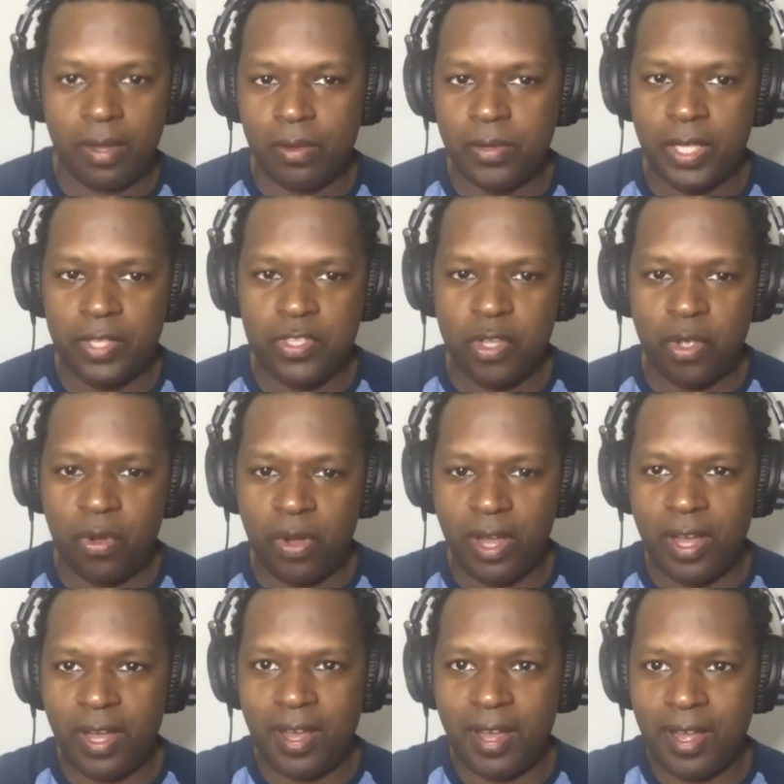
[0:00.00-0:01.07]
Okay. So
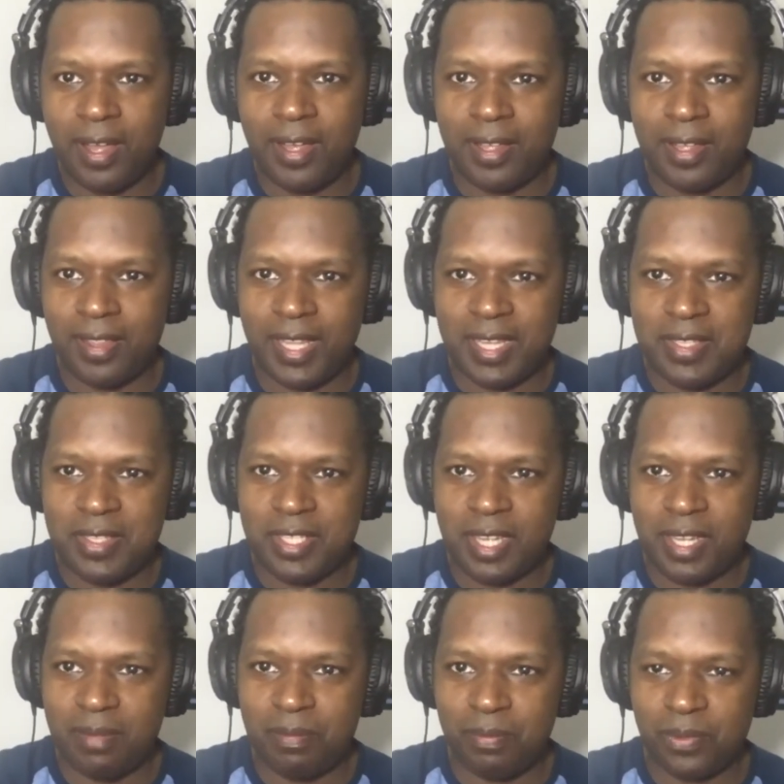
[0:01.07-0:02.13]

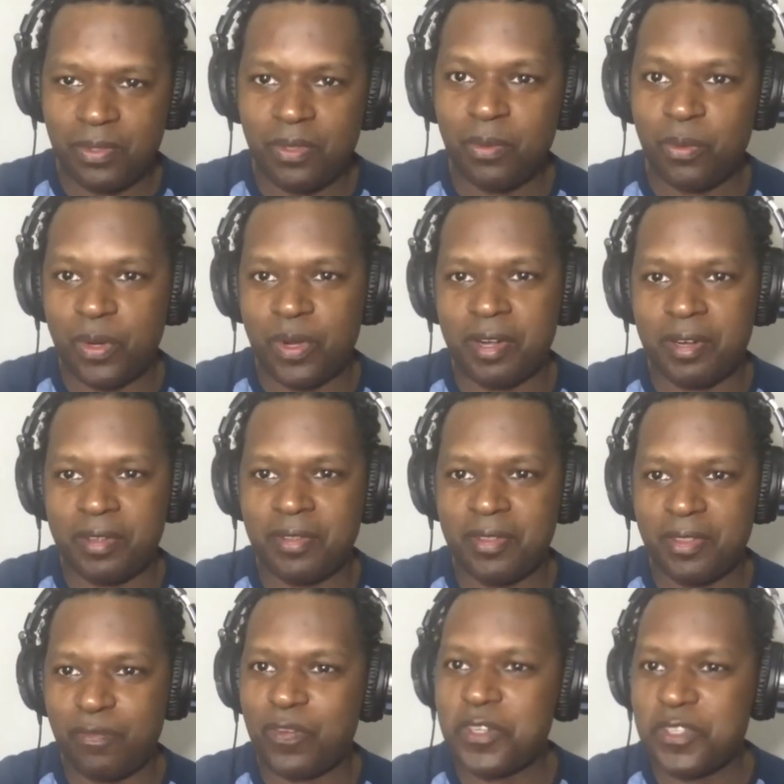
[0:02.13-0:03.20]

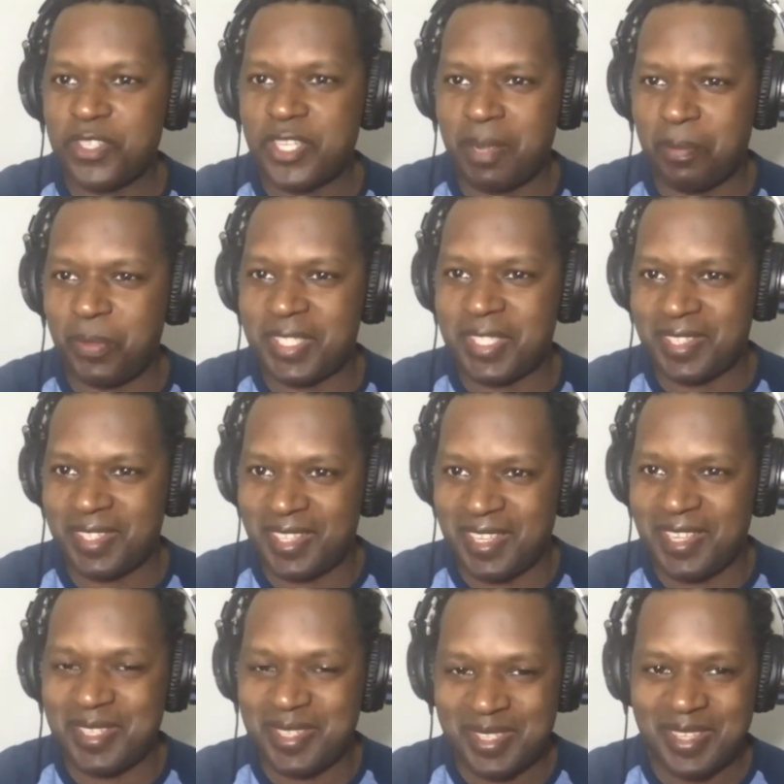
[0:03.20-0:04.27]
the first time we did
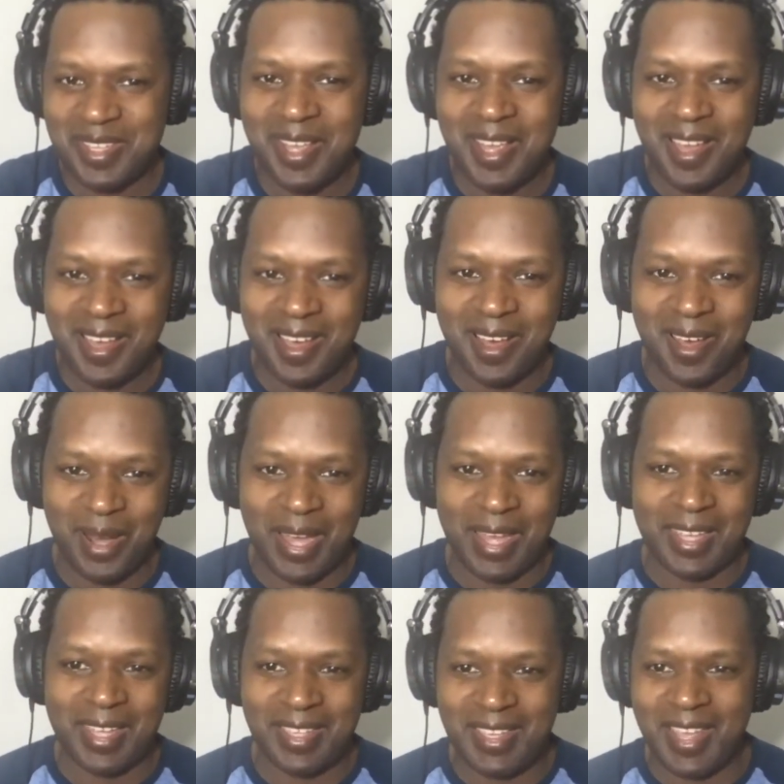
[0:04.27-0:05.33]
this, I
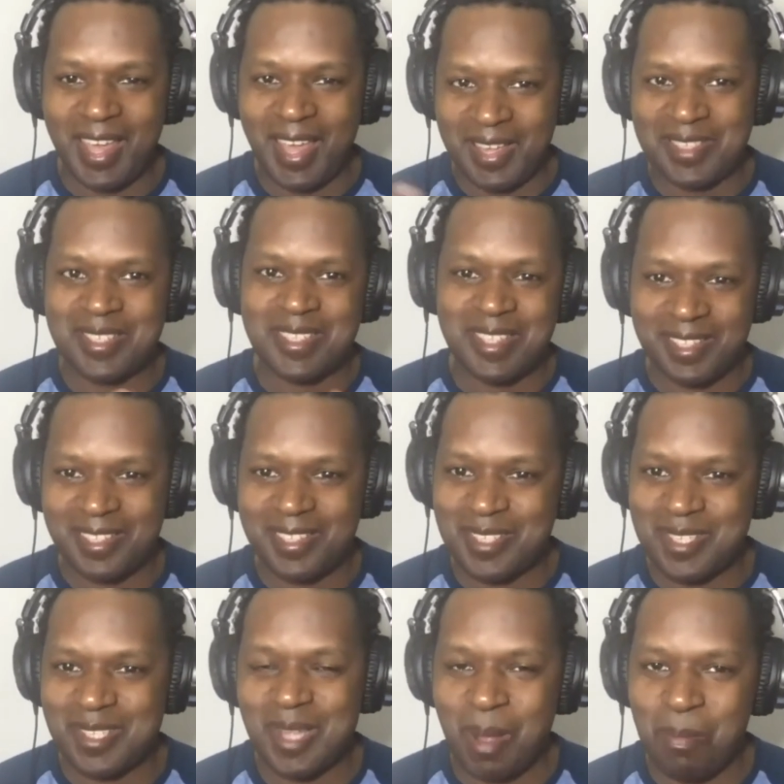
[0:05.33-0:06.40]
kind of accidentally
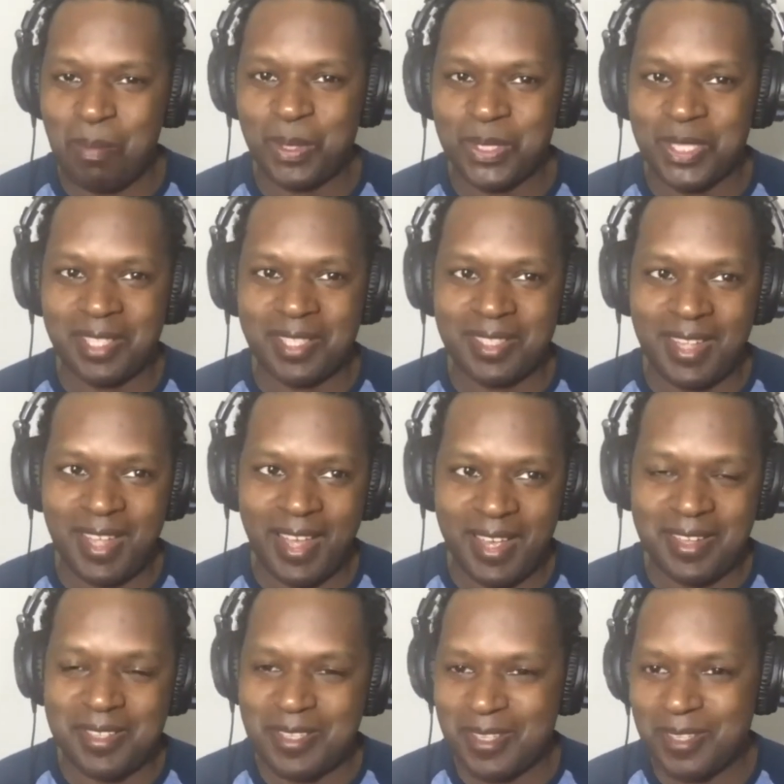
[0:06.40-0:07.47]
stumbled on
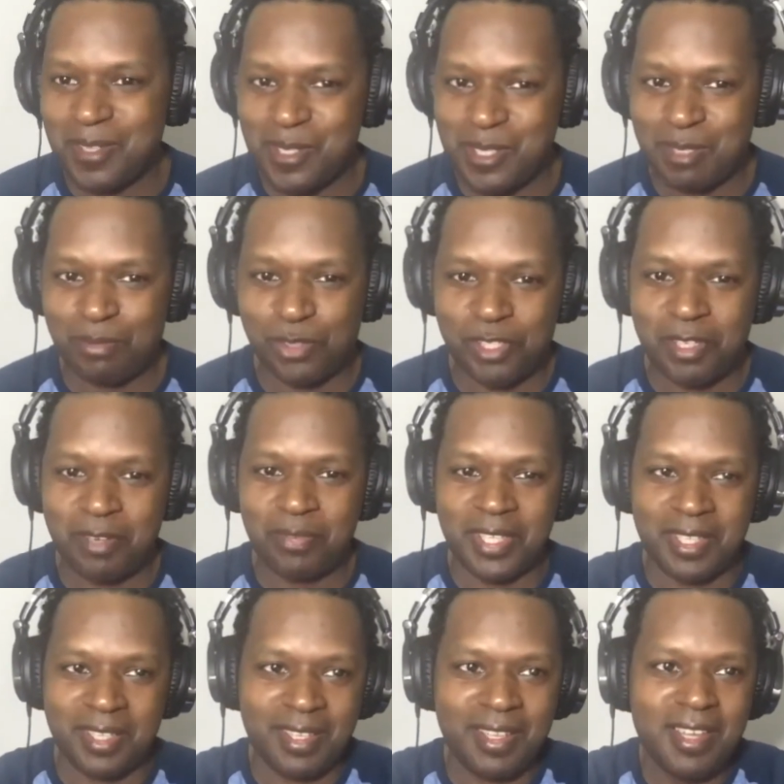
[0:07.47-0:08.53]
asking you some
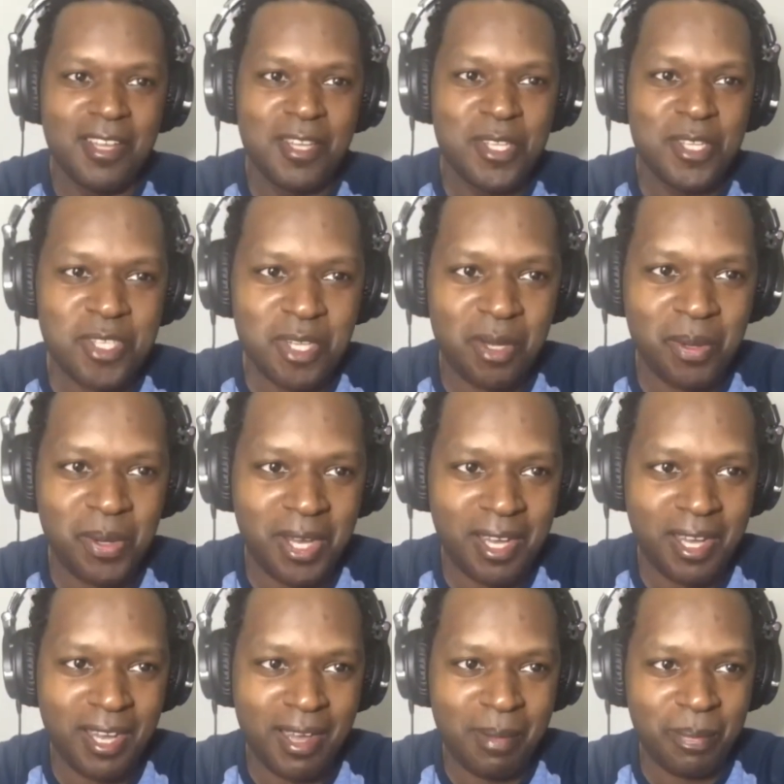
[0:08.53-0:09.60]
trivia.
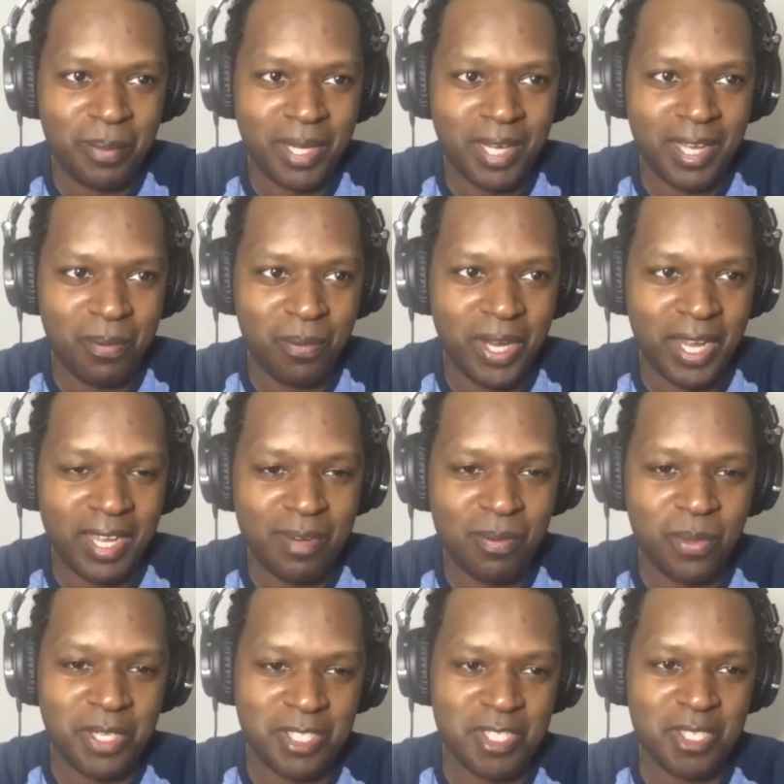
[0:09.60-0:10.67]
So I kind of
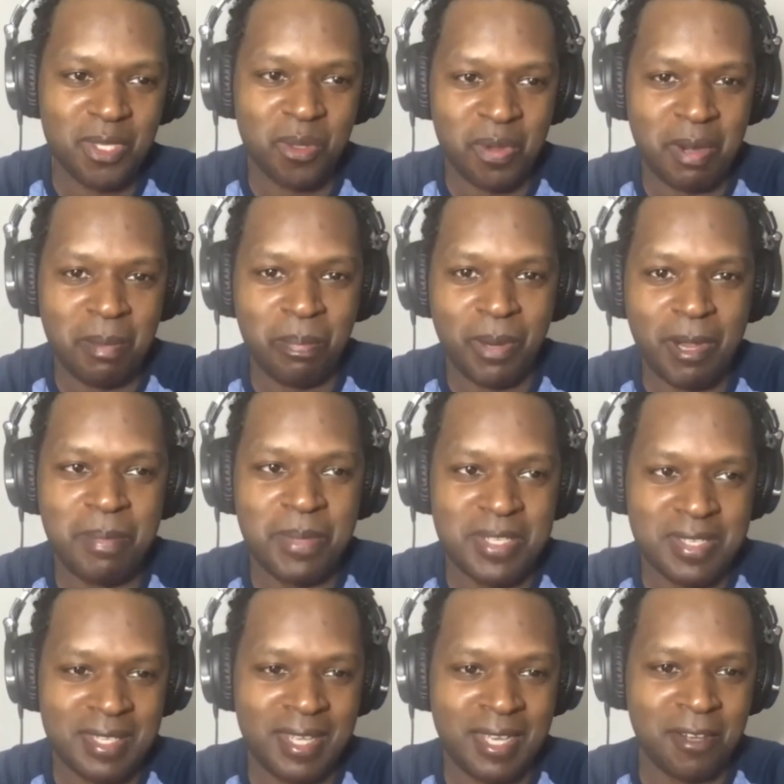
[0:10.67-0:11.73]
wanted to do it on
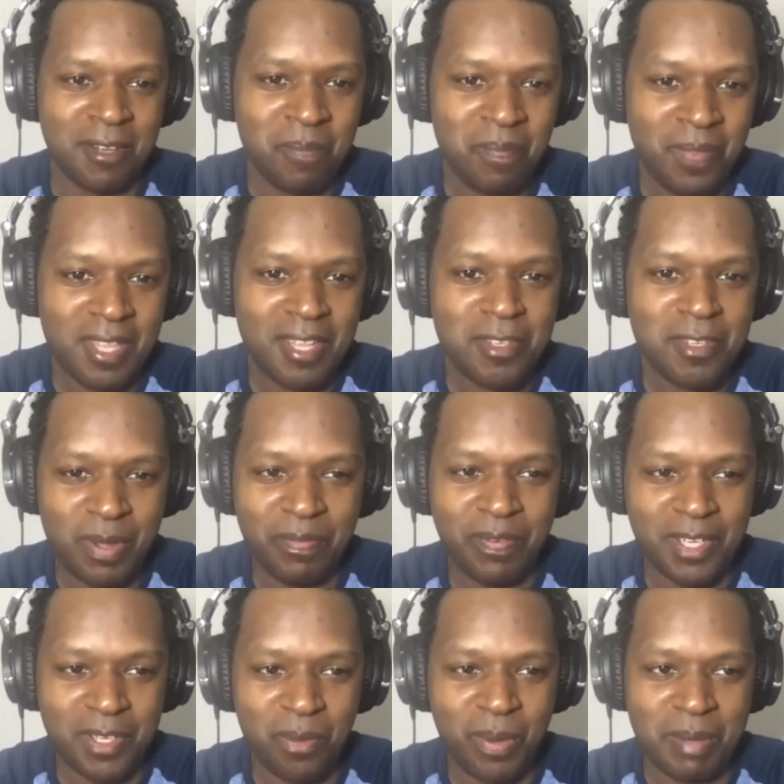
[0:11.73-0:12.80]
purpose now. So I
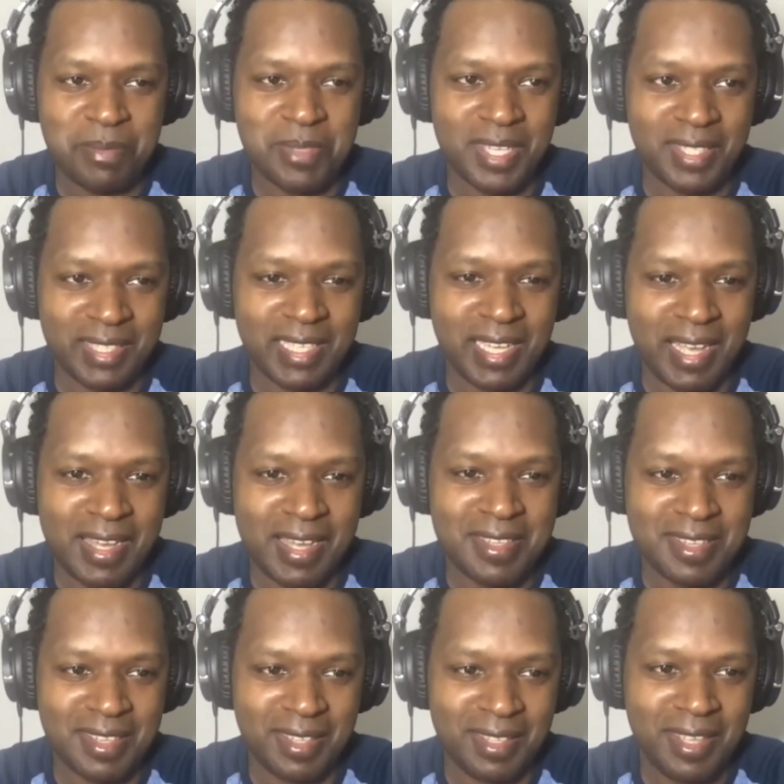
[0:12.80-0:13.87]
found a website that has
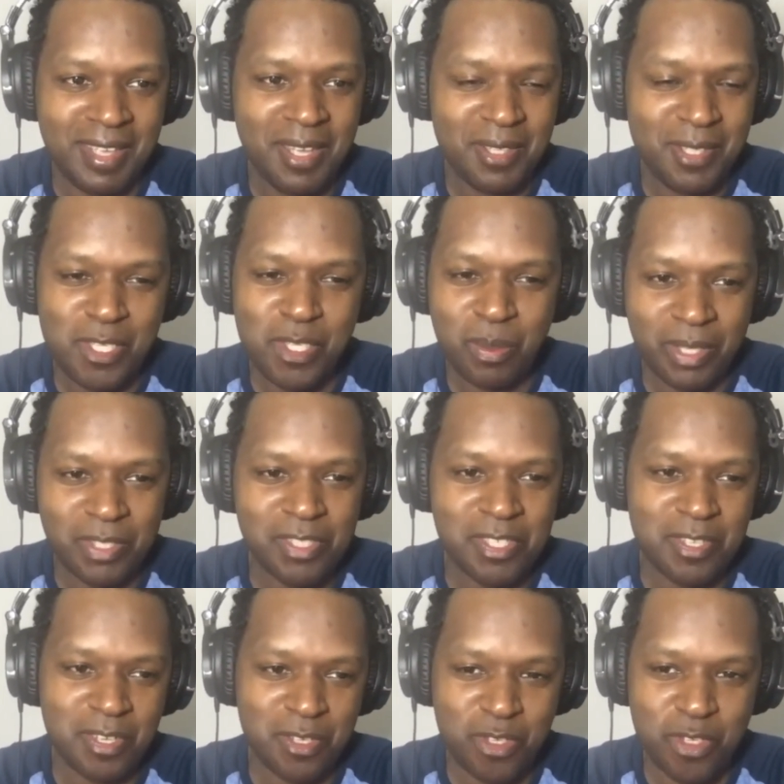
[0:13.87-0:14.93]
it. These questions
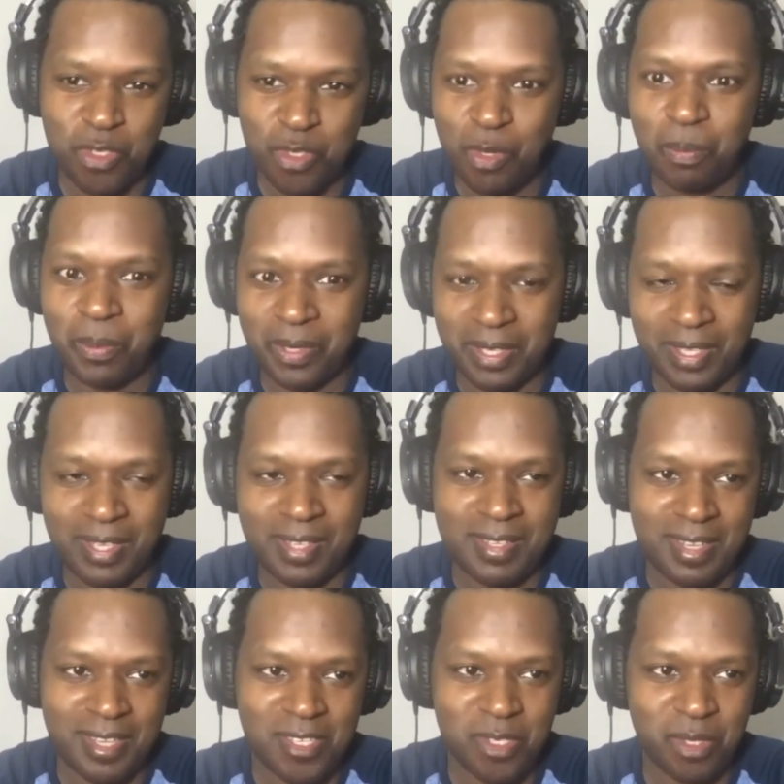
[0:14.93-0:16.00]
are super
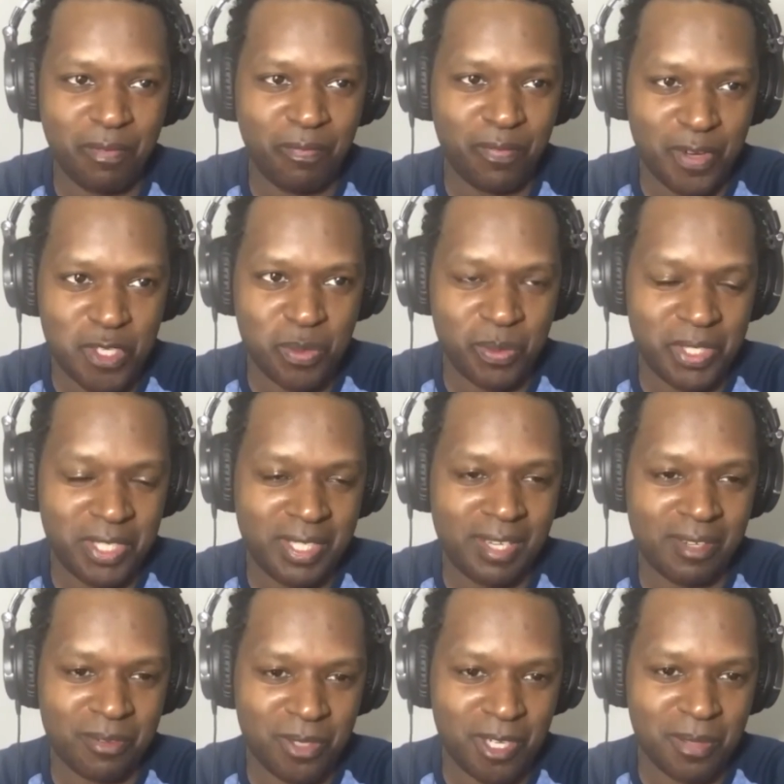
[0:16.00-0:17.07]
easy. So the first one you get
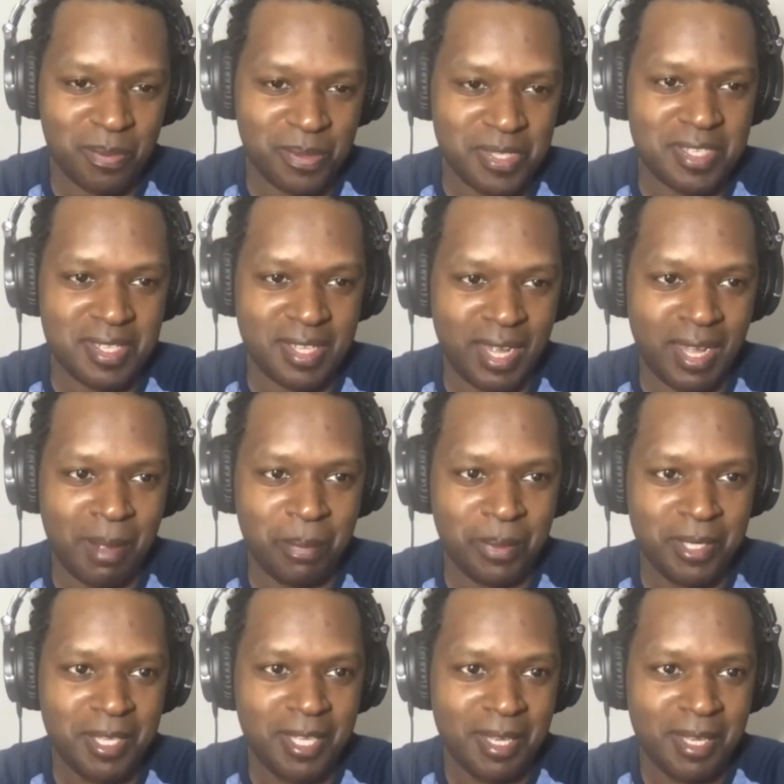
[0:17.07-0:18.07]
wrong will stop.